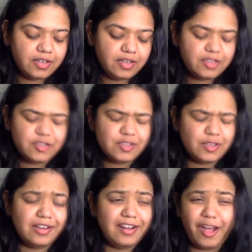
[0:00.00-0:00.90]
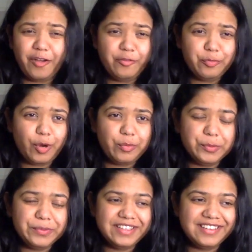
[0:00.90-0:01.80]
and just on love
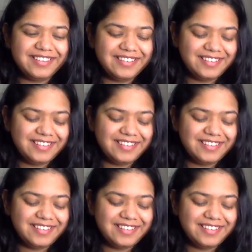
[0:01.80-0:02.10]
probably.